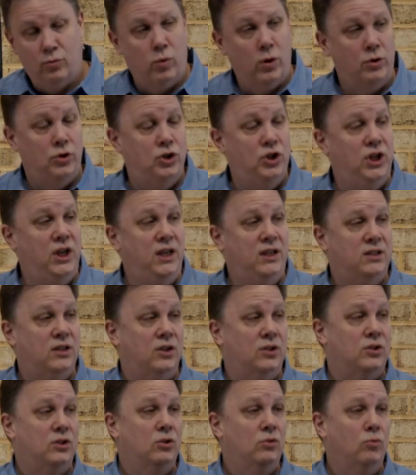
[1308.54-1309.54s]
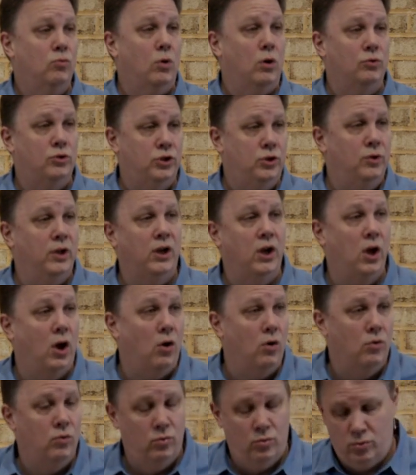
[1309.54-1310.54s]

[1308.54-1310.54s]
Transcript: where Jesus wants you to go.